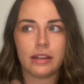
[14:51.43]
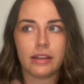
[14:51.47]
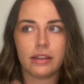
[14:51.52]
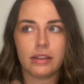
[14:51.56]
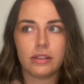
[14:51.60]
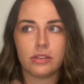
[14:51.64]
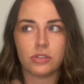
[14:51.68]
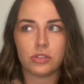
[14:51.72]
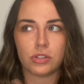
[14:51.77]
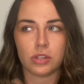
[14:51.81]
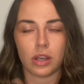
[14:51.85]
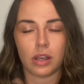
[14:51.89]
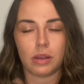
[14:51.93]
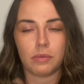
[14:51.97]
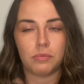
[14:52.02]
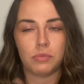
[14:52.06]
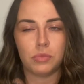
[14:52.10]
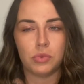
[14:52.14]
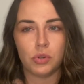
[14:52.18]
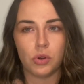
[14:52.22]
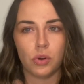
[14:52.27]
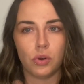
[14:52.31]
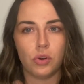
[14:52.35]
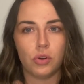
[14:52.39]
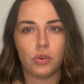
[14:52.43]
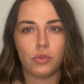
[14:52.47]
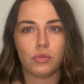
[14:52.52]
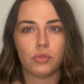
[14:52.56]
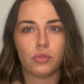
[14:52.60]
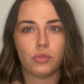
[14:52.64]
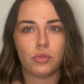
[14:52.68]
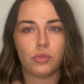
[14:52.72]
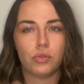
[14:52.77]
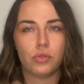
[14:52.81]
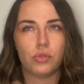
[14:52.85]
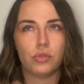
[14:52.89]
So I'm not
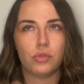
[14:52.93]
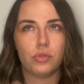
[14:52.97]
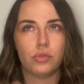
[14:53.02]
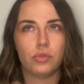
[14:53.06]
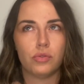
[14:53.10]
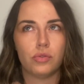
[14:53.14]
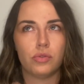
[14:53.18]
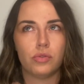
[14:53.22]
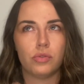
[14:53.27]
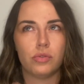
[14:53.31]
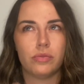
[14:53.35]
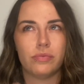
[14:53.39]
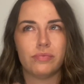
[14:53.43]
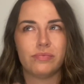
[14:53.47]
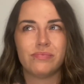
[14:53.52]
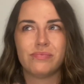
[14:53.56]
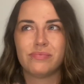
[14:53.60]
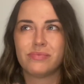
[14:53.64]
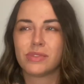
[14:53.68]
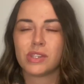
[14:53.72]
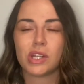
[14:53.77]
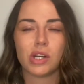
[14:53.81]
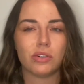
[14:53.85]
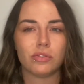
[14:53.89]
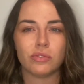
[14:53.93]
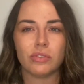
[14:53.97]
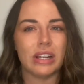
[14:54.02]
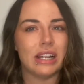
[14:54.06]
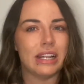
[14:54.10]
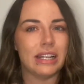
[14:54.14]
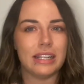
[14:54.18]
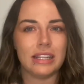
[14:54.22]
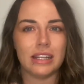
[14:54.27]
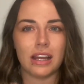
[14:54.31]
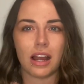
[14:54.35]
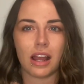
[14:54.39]
Not
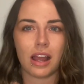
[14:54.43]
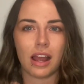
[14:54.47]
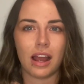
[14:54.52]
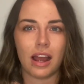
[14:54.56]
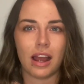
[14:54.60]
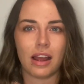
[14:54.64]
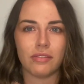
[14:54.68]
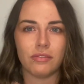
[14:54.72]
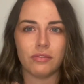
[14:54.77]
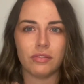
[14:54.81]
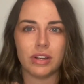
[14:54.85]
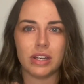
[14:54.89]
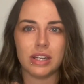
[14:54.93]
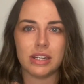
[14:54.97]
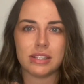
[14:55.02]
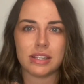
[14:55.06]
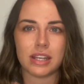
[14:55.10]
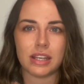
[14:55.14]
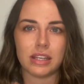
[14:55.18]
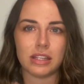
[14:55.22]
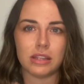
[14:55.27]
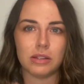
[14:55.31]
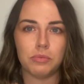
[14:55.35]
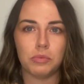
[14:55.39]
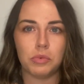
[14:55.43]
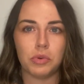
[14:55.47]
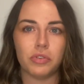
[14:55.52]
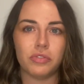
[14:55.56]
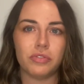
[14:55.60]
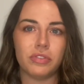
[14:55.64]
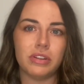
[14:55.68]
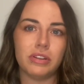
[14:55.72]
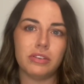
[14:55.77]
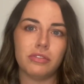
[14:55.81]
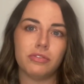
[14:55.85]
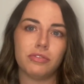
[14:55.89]
really. I haven't really taken the
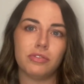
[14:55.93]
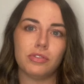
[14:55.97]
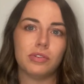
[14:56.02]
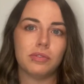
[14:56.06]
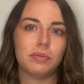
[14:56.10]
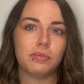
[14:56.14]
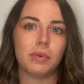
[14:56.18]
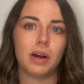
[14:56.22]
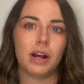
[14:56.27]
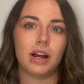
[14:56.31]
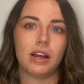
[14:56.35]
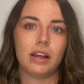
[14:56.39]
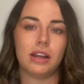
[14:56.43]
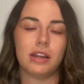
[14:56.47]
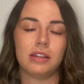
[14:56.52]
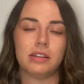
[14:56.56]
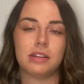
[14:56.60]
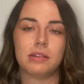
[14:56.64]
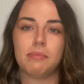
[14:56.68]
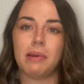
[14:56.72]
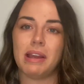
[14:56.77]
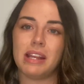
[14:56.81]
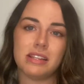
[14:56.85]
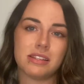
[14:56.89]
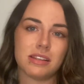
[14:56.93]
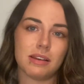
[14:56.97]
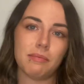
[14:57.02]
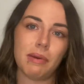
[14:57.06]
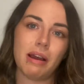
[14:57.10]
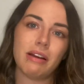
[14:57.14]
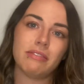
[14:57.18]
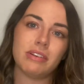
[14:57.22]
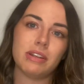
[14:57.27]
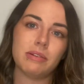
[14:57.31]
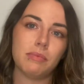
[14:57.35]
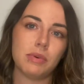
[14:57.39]
morphine for the pains that I'm
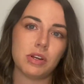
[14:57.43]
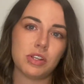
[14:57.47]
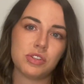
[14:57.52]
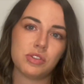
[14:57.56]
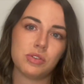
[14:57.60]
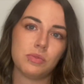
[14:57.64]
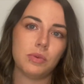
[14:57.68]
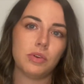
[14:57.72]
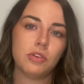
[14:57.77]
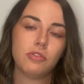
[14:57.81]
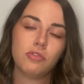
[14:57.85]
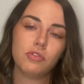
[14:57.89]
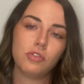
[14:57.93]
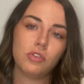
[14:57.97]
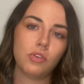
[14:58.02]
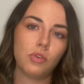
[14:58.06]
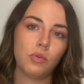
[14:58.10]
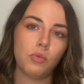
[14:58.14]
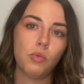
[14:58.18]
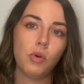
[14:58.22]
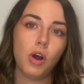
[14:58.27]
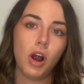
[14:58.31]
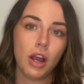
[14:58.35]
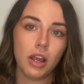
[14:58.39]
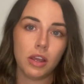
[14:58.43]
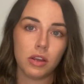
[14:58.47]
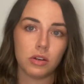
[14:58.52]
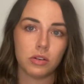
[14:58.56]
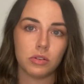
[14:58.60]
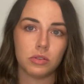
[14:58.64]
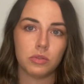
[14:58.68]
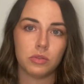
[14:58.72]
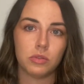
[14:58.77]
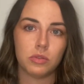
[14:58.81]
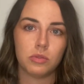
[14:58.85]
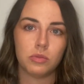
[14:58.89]
having in my stomach for a
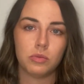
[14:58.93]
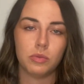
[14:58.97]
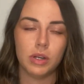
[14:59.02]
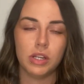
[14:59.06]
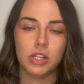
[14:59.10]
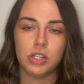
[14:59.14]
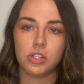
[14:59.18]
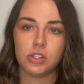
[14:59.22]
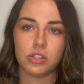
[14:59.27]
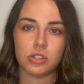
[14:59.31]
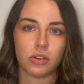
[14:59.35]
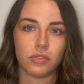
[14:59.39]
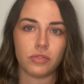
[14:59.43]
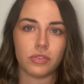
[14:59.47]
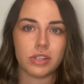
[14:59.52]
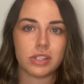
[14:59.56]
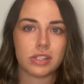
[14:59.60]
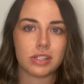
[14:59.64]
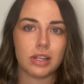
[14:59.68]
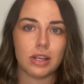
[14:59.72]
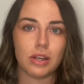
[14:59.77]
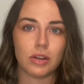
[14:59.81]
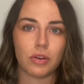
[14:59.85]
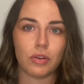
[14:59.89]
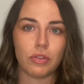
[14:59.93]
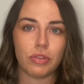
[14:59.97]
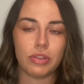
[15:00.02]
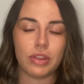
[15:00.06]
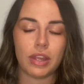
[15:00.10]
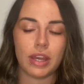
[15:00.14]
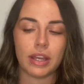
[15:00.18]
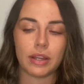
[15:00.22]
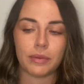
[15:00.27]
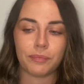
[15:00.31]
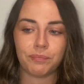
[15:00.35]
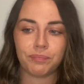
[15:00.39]
while, which is obviously a good
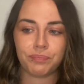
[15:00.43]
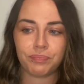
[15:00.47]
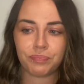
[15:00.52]
thing.